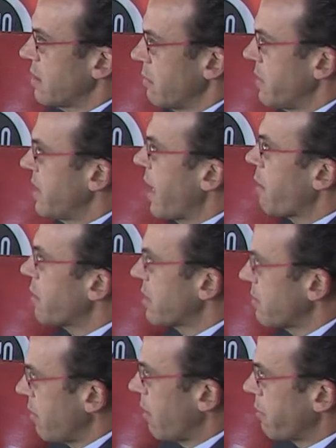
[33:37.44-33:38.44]
the
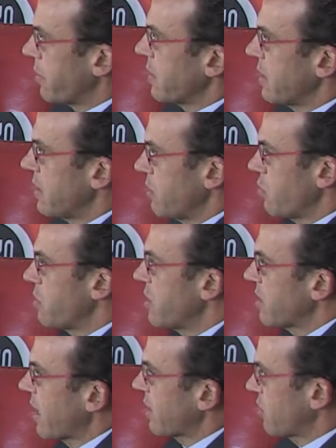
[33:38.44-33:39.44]
narrative often is almost
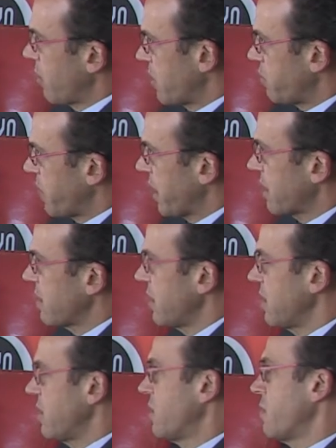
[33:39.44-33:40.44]
like Thomas
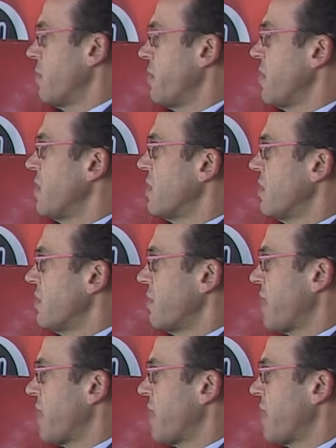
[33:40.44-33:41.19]
Piketty's sort of thesis of